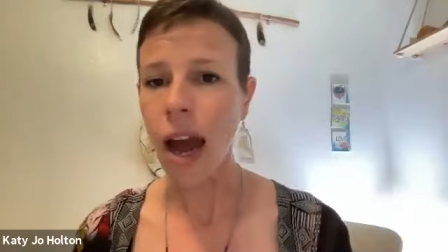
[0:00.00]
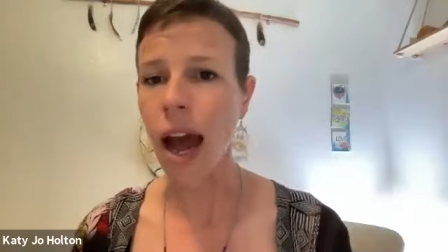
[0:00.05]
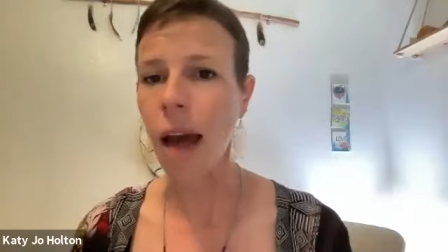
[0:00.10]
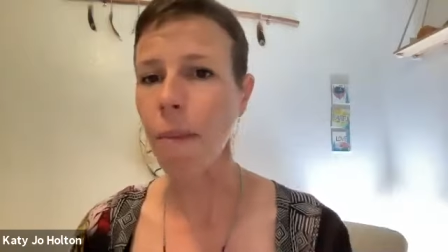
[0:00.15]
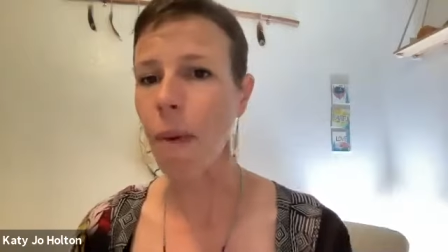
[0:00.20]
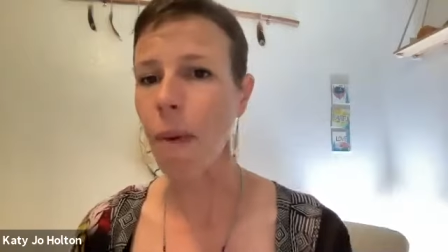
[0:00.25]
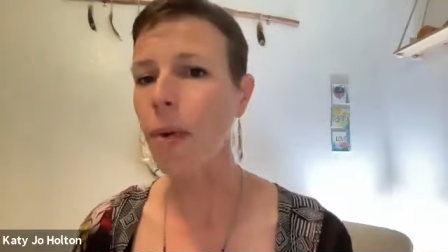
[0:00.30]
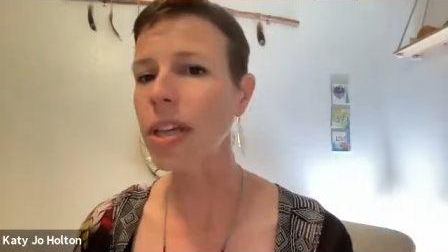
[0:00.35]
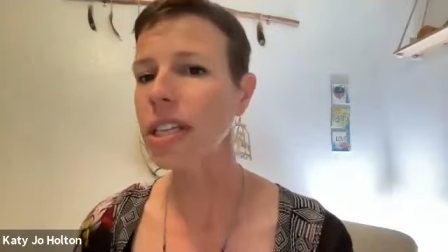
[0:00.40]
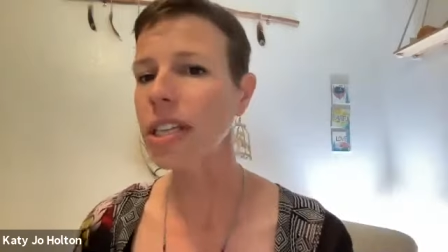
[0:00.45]

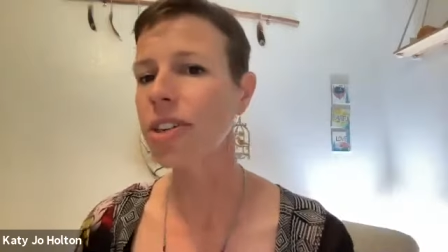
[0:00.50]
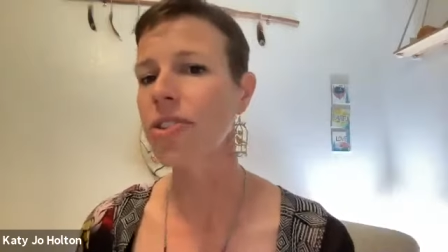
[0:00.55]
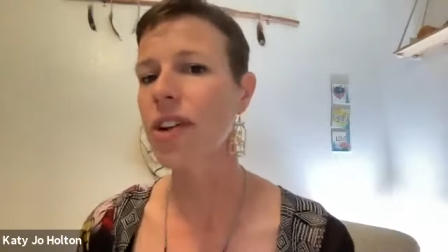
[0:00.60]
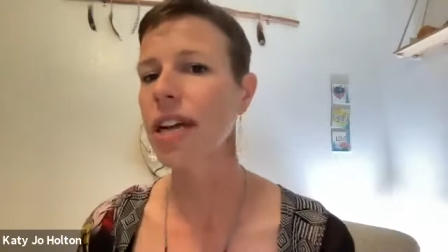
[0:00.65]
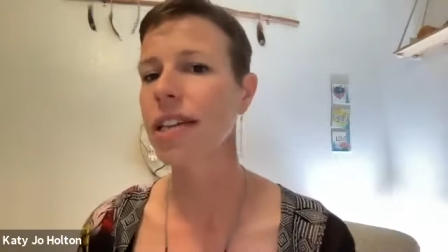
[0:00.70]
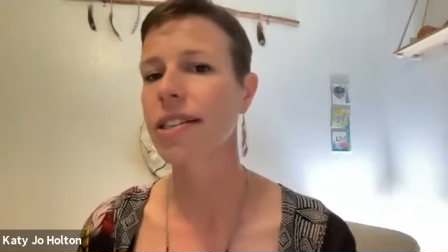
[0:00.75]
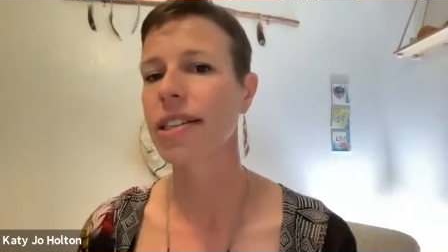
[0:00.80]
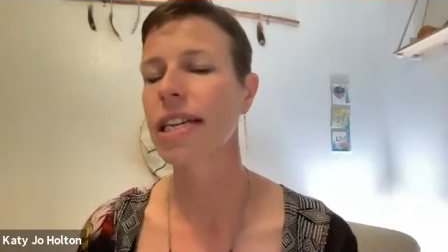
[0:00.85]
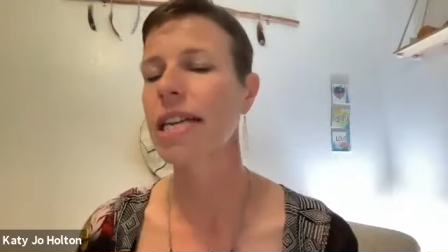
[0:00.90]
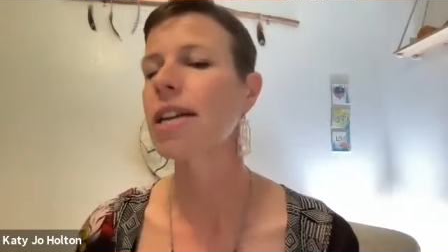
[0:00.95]
I'm always
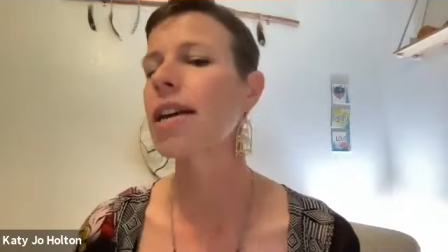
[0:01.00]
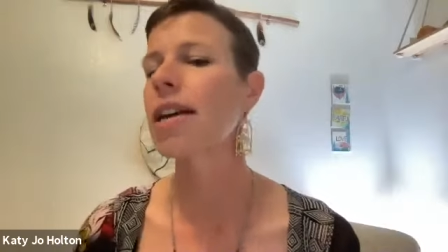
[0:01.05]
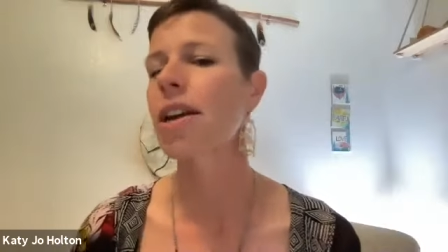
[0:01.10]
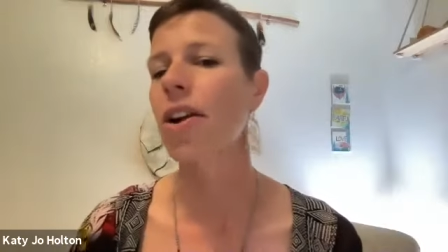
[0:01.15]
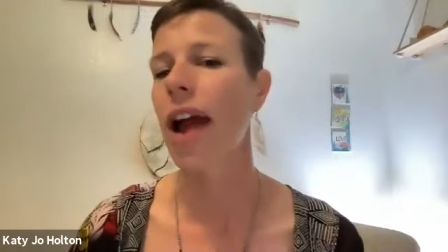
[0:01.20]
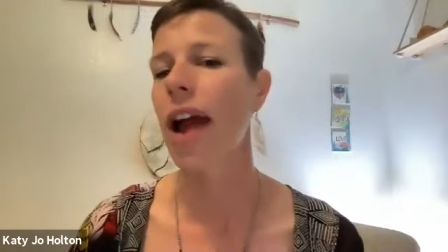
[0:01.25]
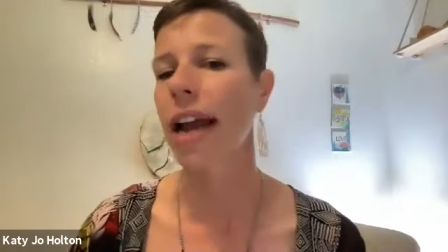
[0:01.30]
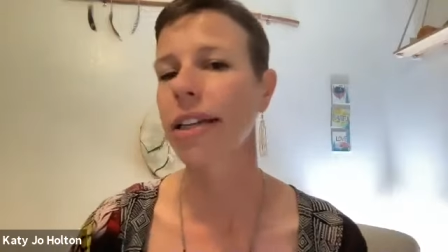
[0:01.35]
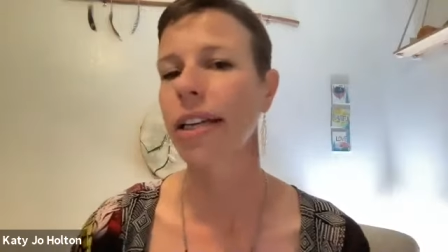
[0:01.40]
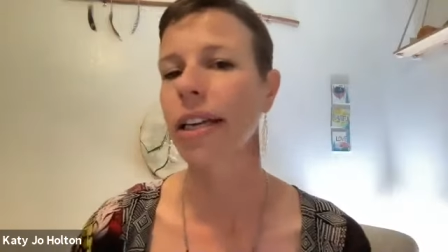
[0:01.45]
interested in
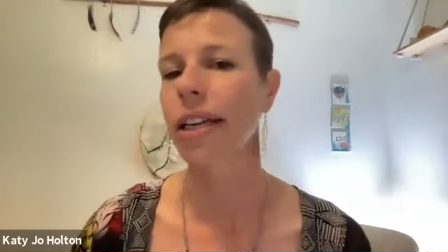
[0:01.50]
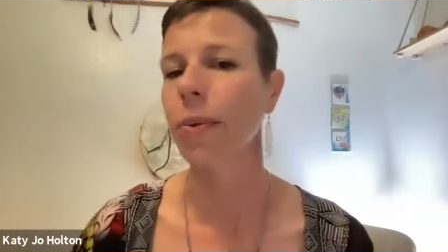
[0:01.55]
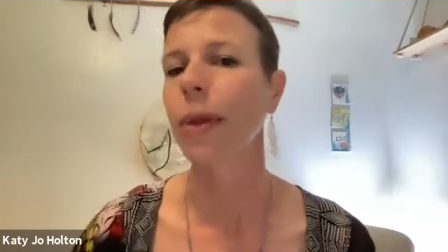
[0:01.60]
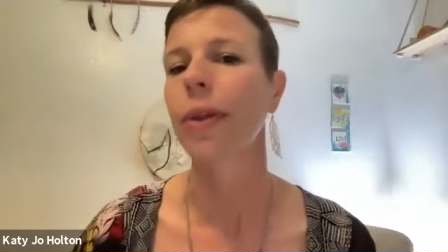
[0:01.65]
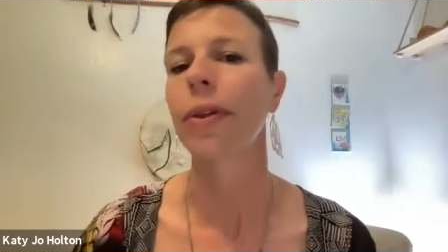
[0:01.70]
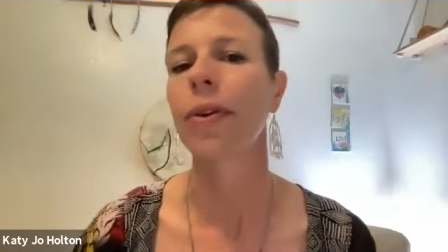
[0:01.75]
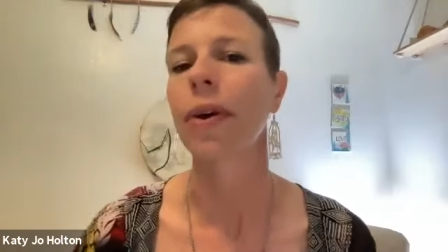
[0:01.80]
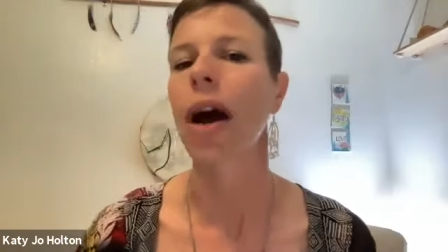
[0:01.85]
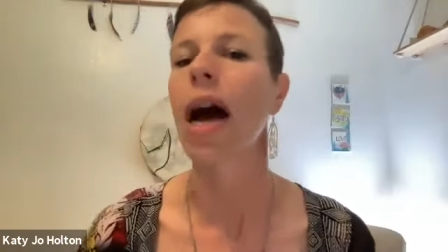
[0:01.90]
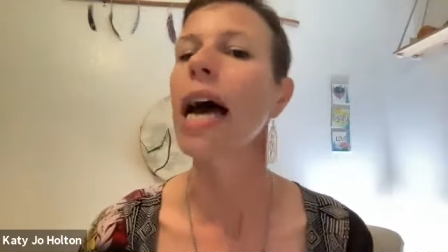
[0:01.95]
interacting
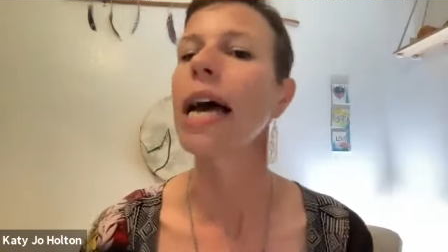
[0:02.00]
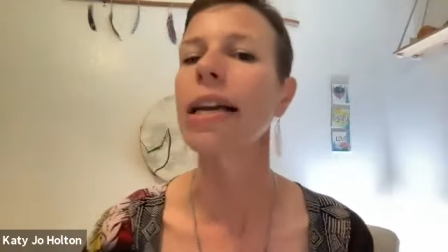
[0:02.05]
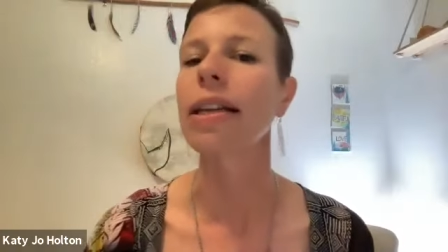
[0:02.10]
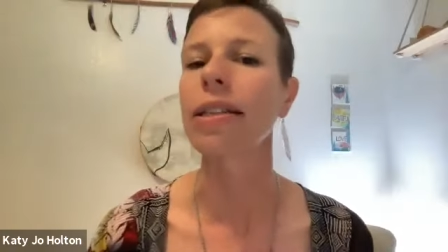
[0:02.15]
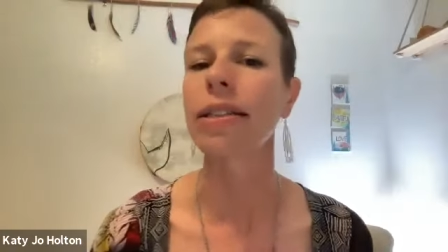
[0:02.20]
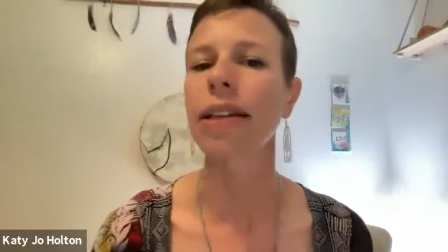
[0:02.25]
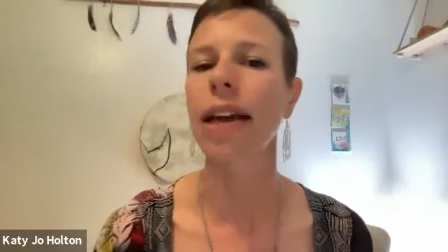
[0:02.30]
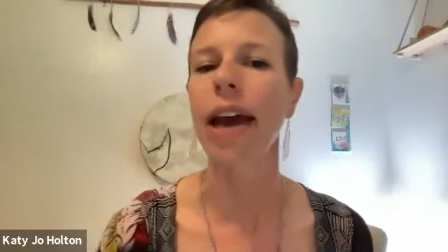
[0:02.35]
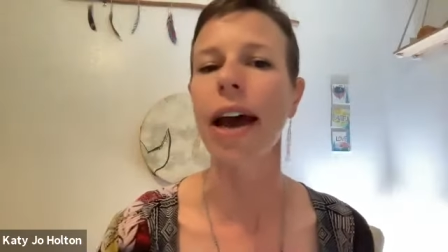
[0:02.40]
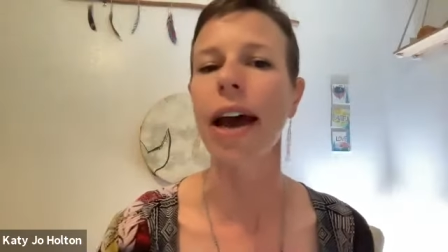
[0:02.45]
with you
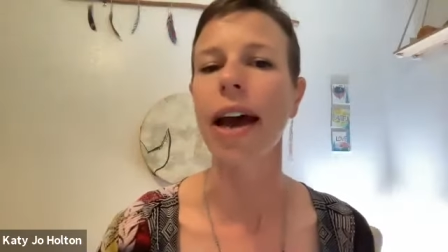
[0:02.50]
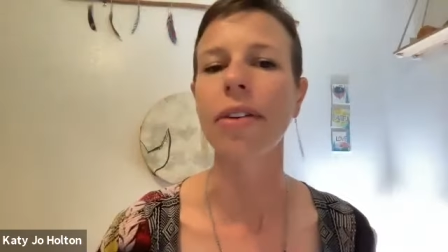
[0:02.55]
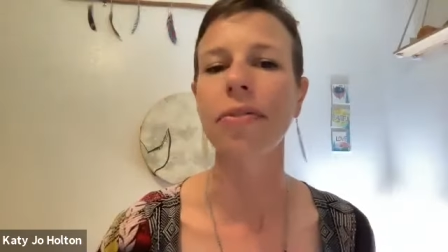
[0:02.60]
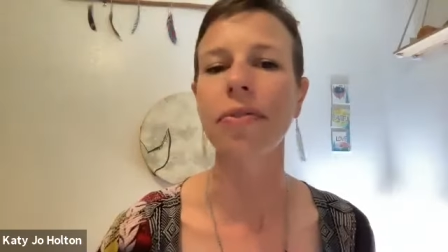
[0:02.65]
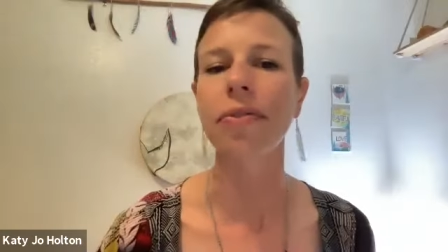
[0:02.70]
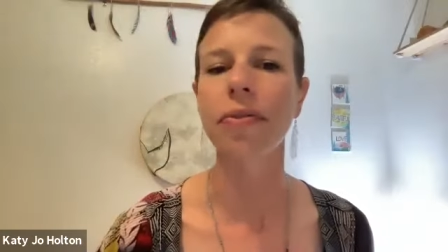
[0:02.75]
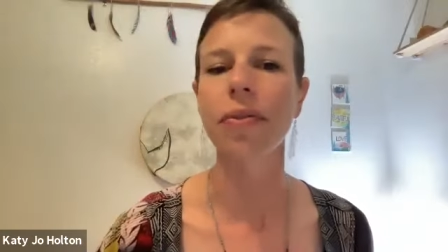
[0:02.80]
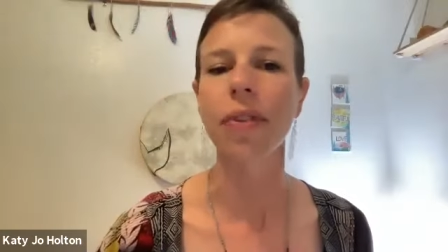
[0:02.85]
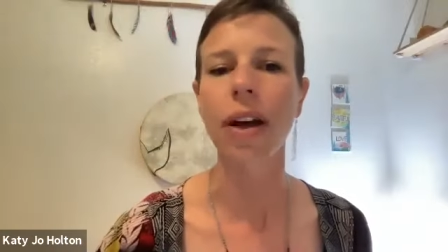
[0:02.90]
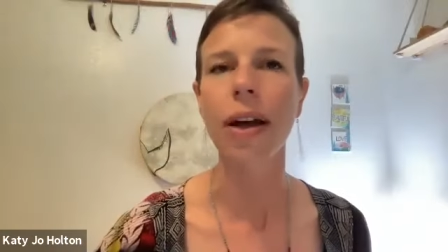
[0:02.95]
guys
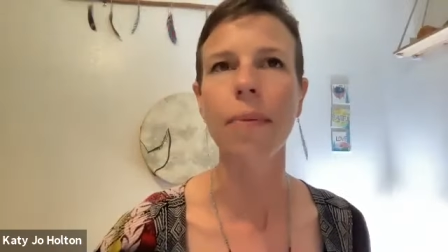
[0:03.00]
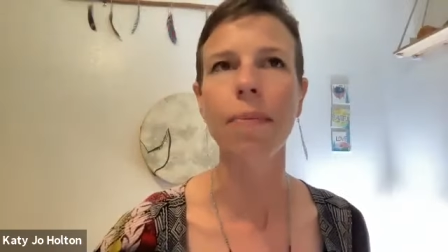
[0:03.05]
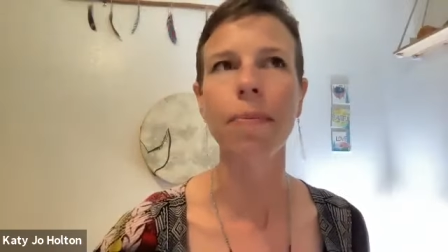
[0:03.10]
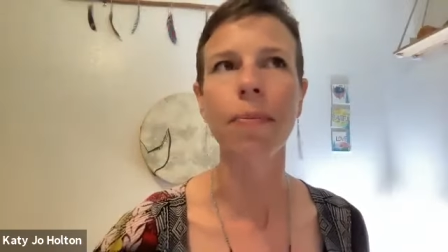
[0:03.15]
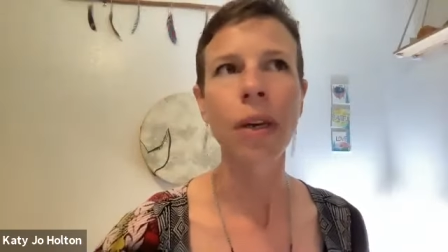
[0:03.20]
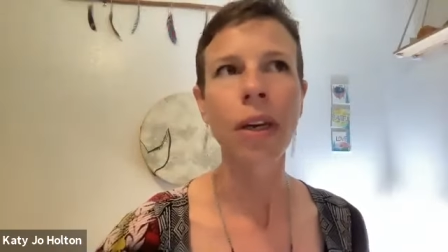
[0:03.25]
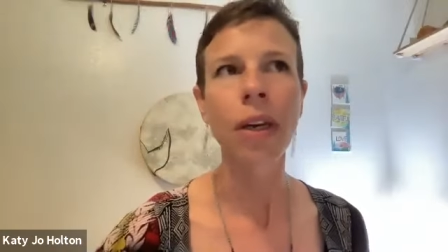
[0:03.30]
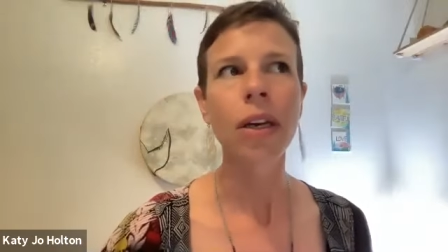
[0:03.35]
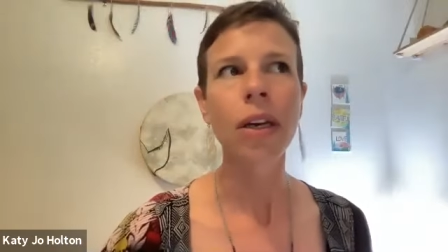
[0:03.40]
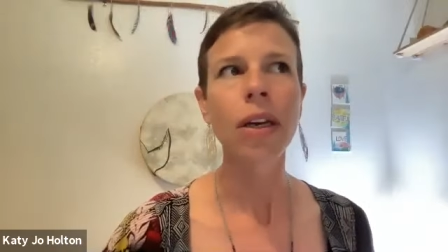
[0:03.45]
and um,